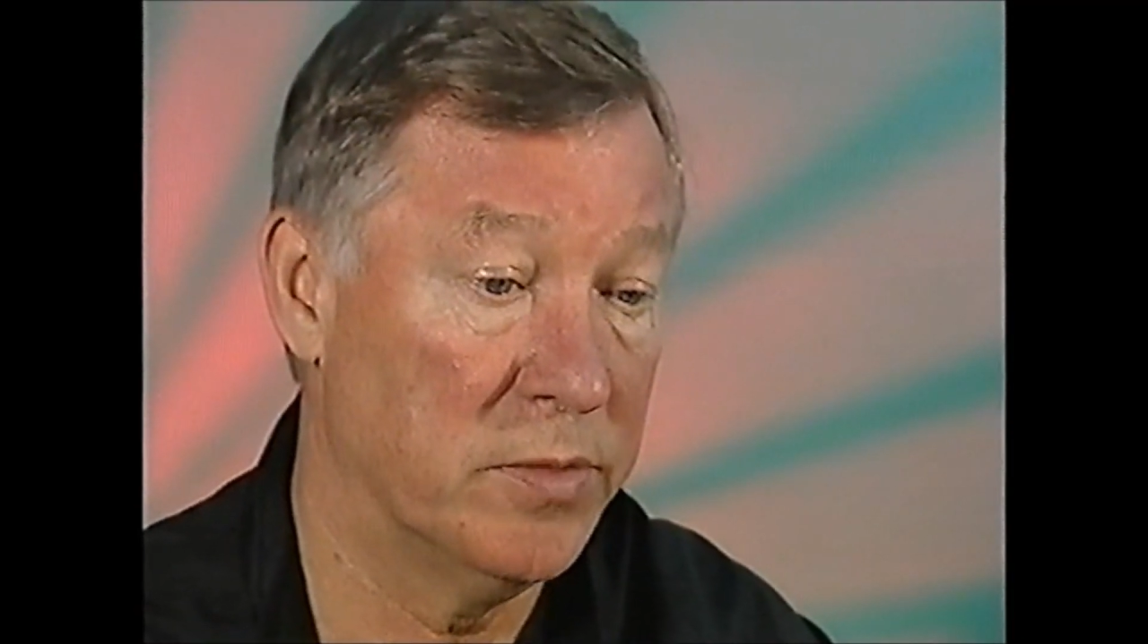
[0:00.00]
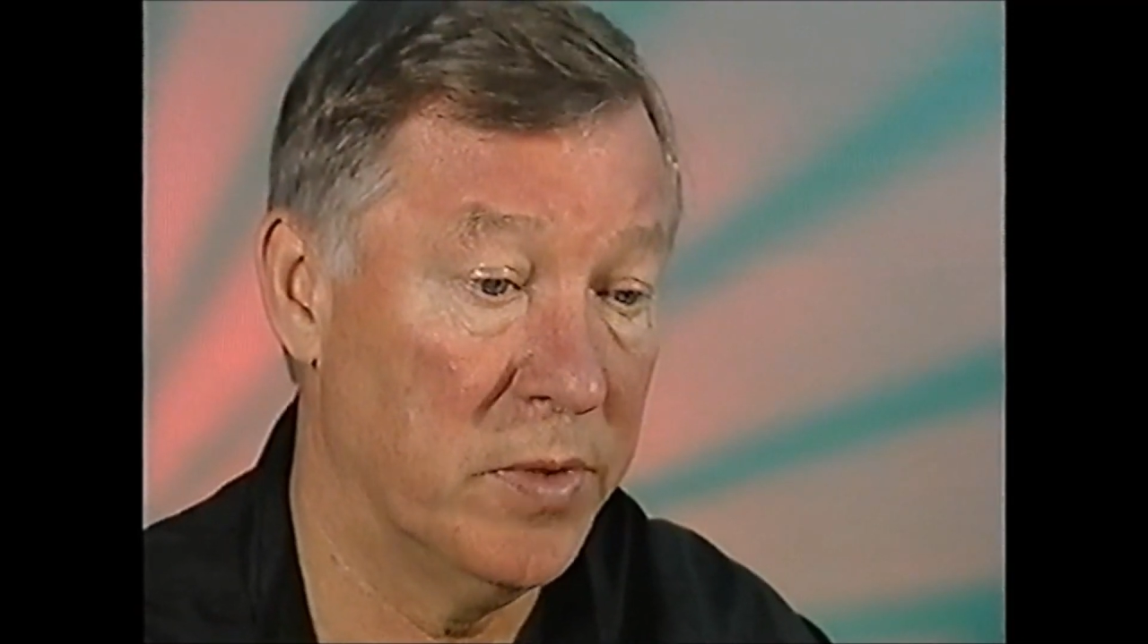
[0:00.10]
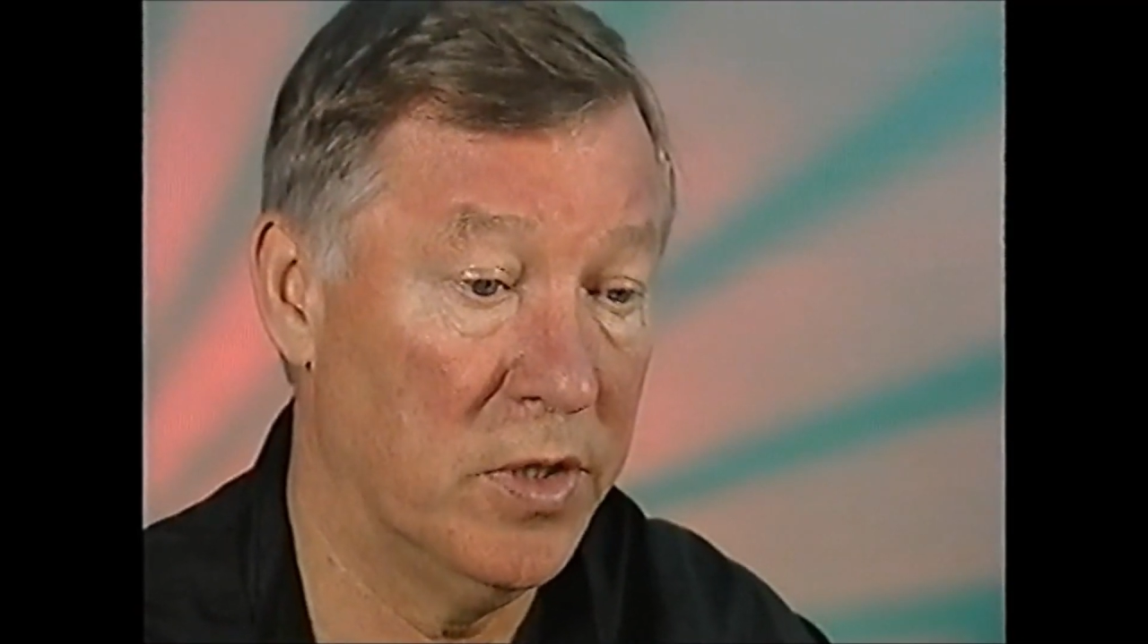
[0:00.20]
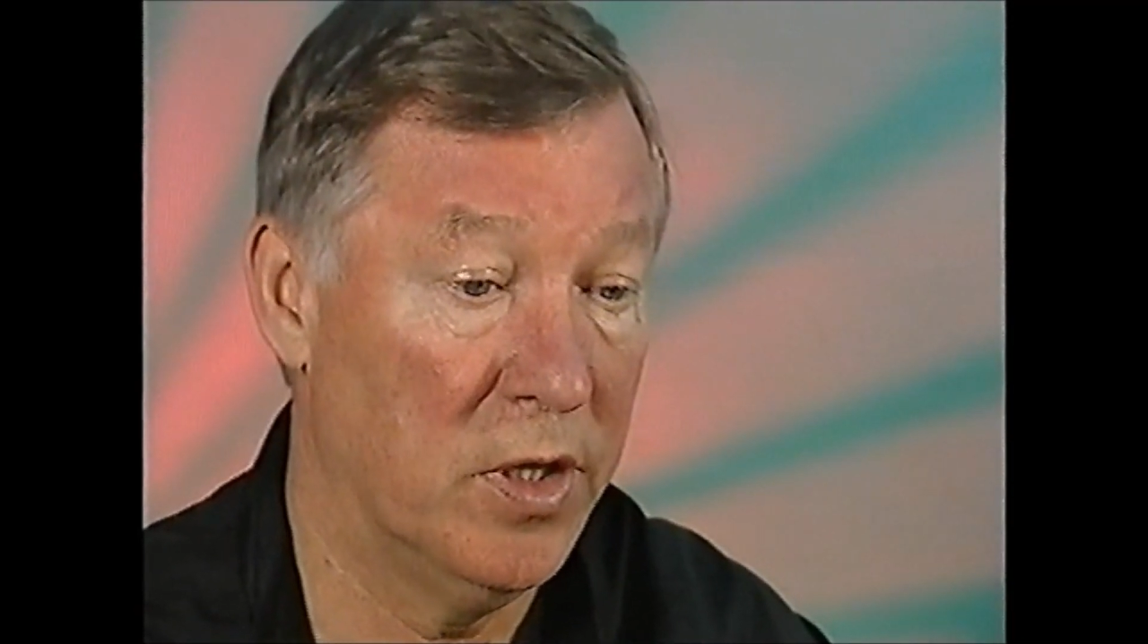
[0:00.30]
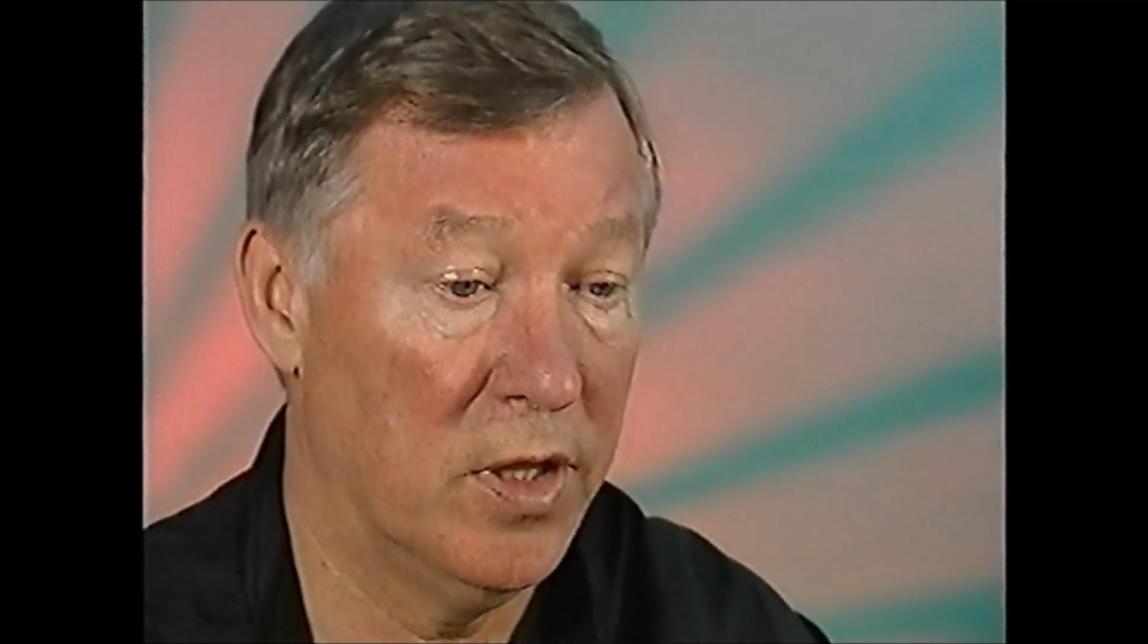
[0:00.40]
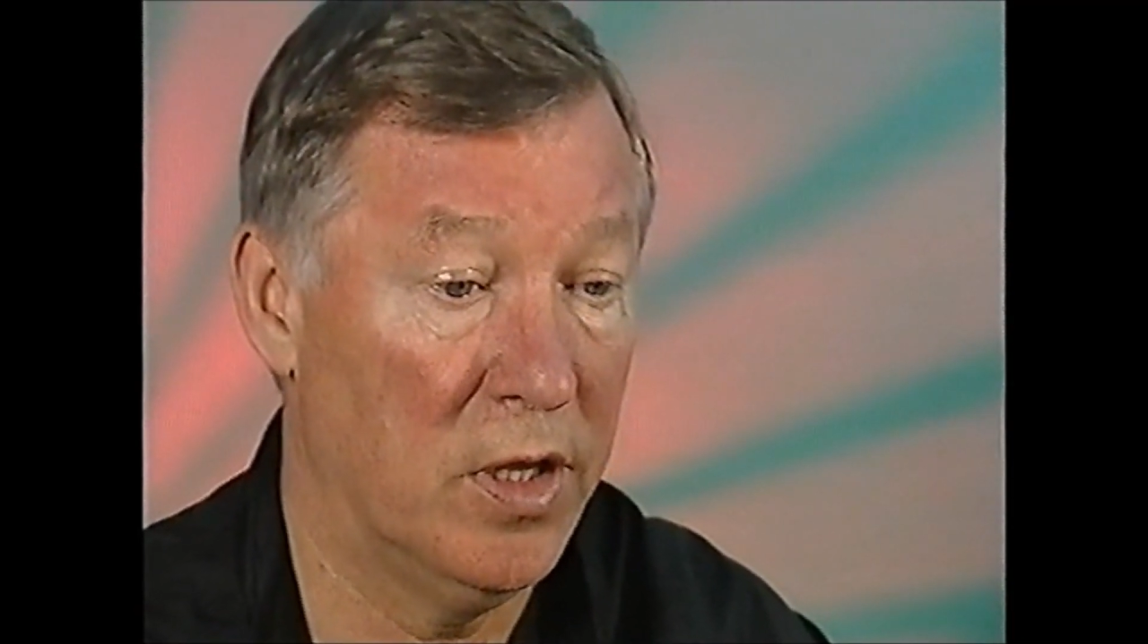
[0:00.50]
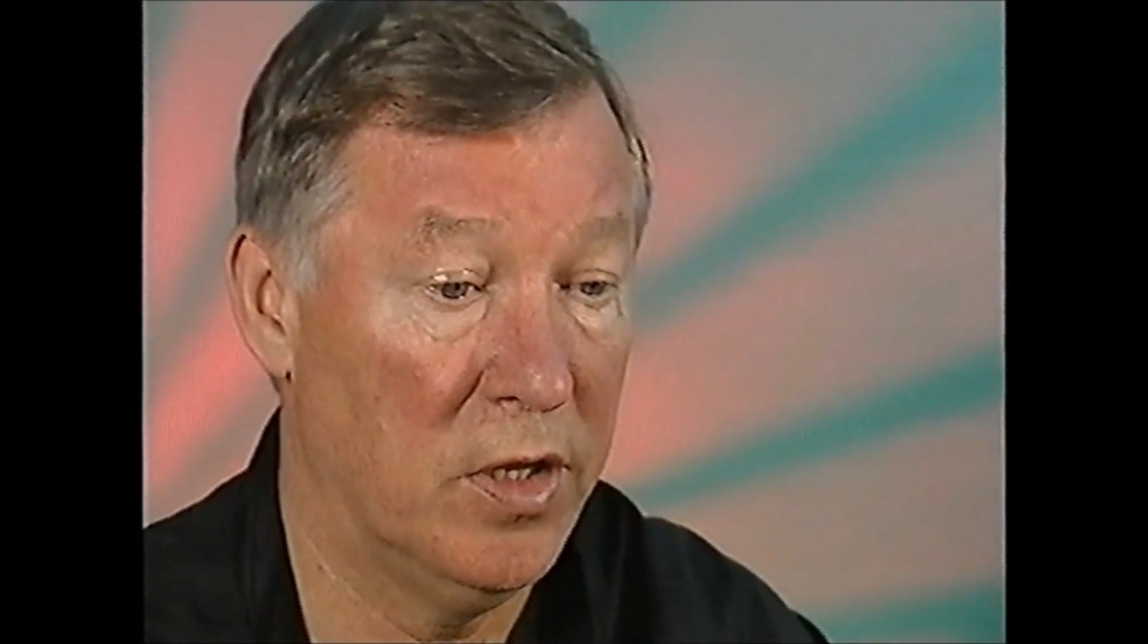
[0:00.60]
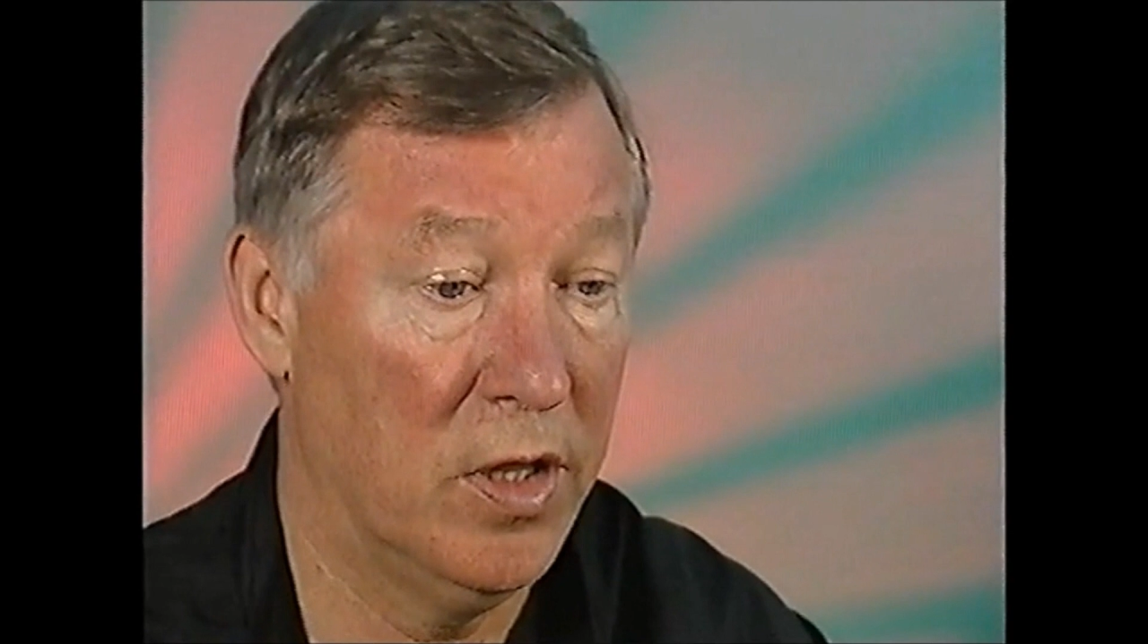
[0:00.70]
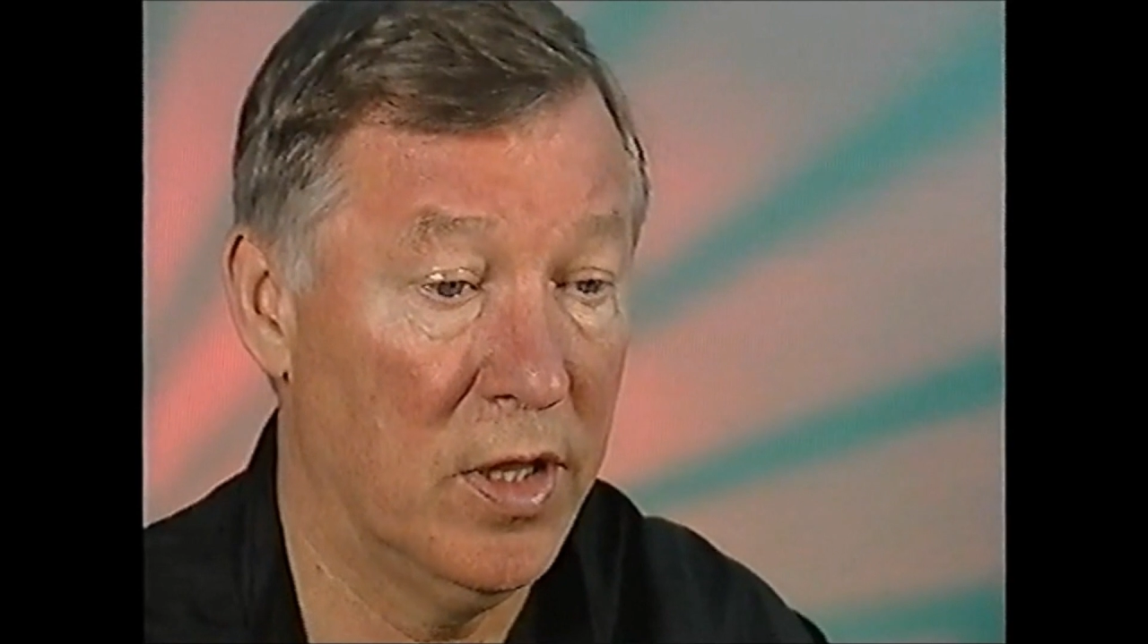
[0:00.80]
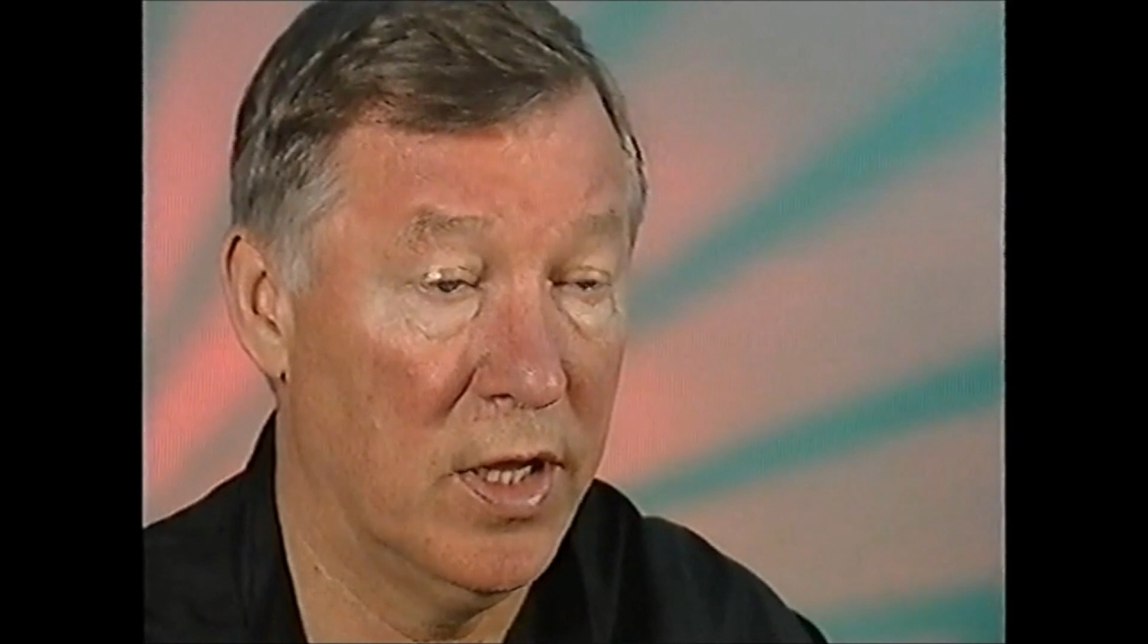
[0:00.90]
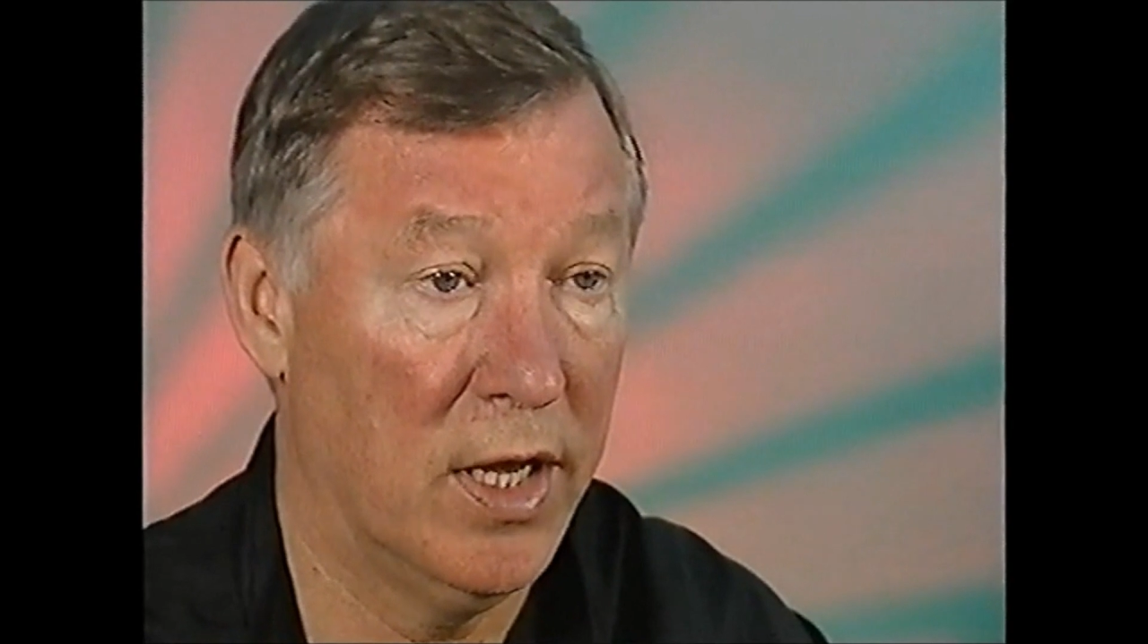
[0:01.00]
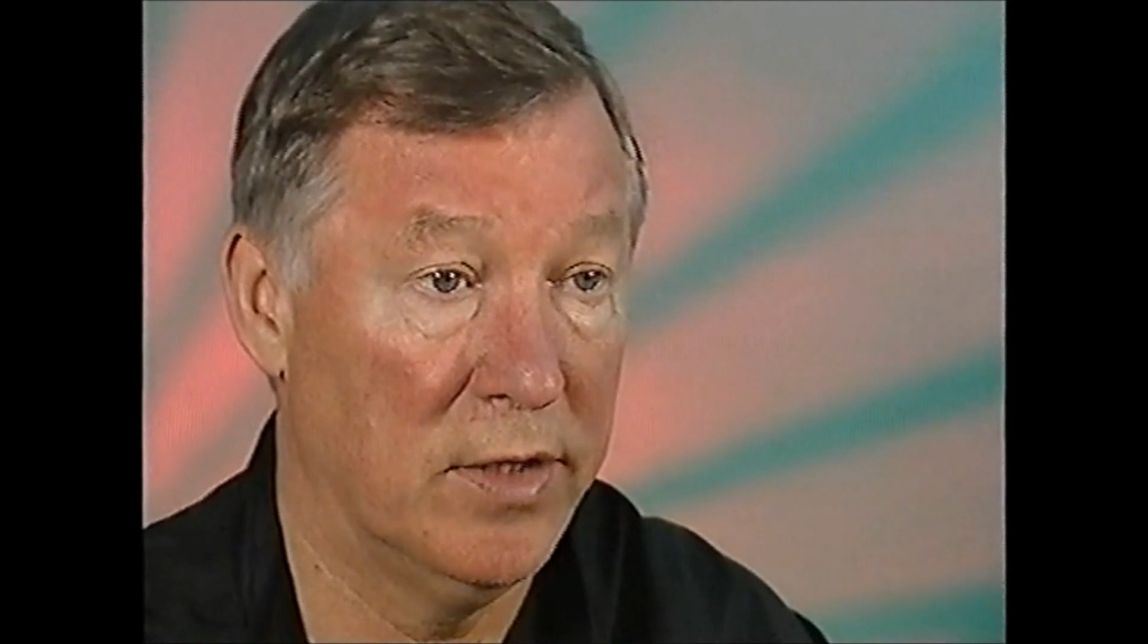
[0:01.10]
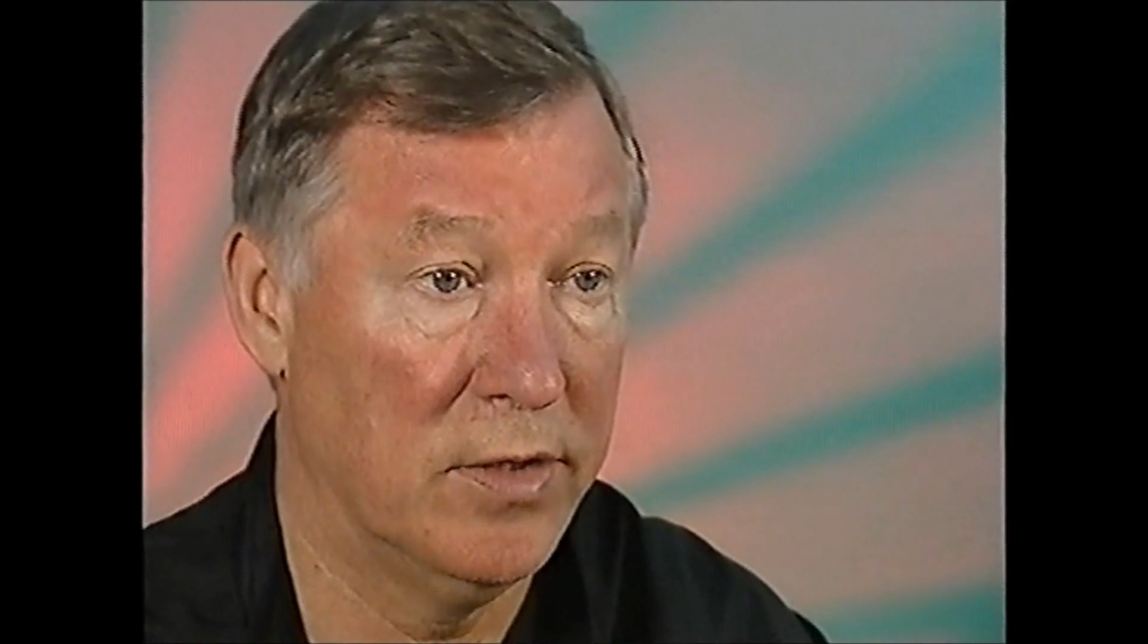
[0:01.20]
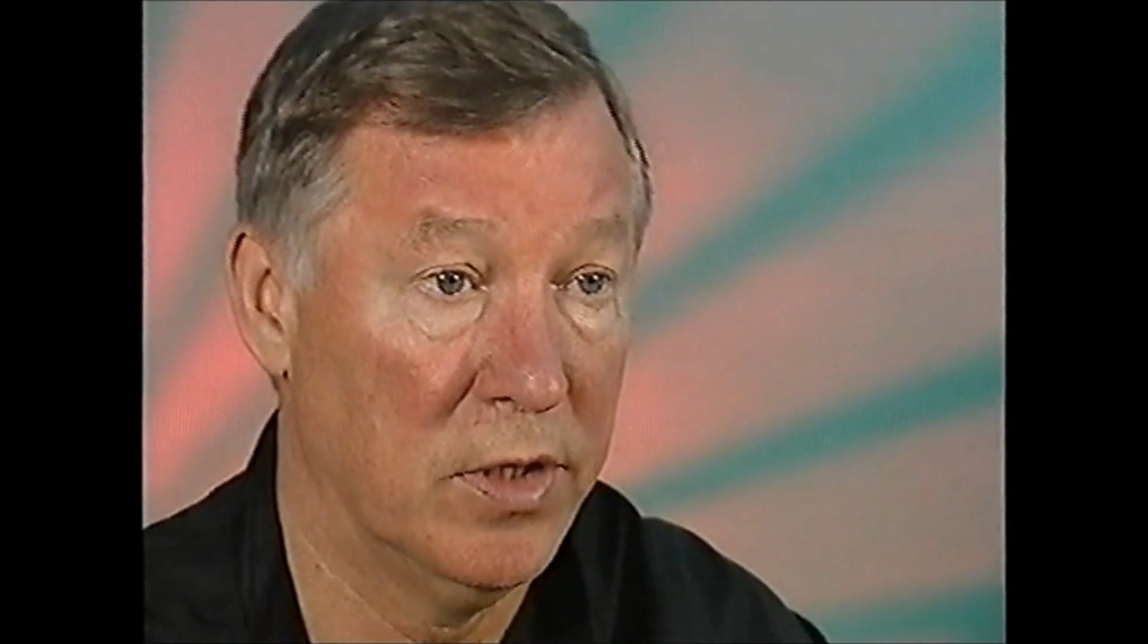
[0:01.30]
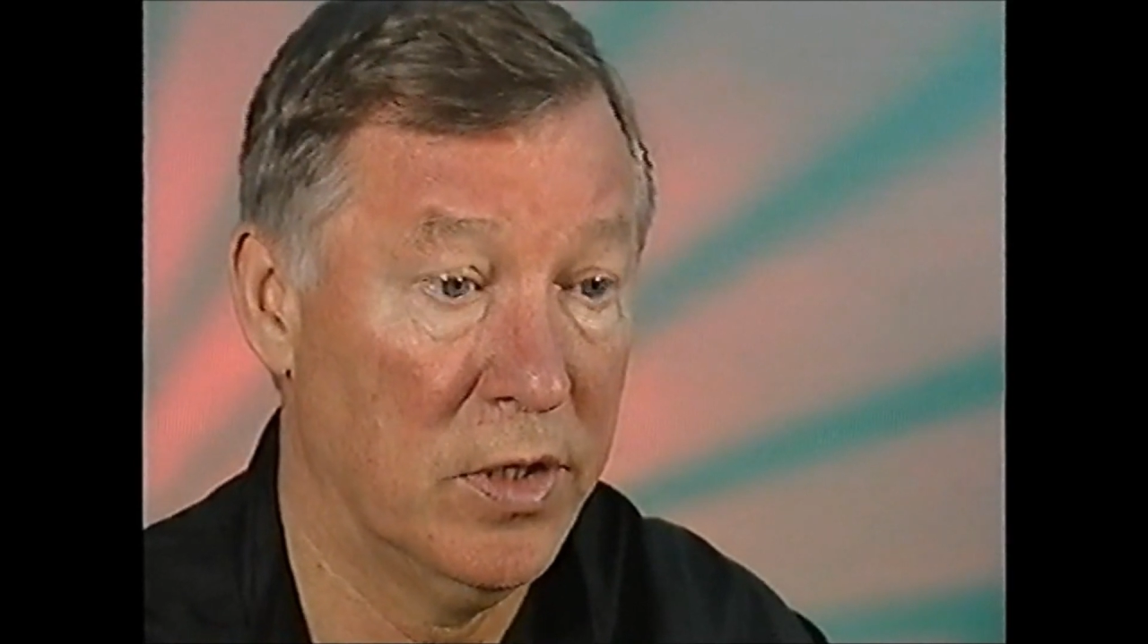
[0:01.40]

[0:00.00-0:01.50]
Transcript: but on the other hand